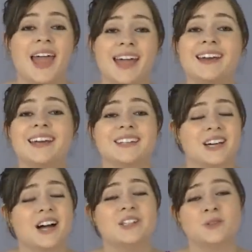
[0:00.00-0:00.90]
and get
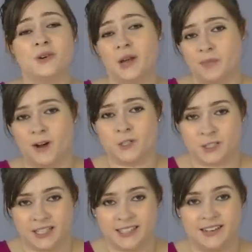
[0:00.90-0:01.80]
tons of great
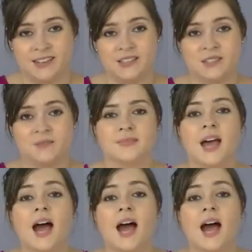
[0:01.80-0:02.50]
project ideas.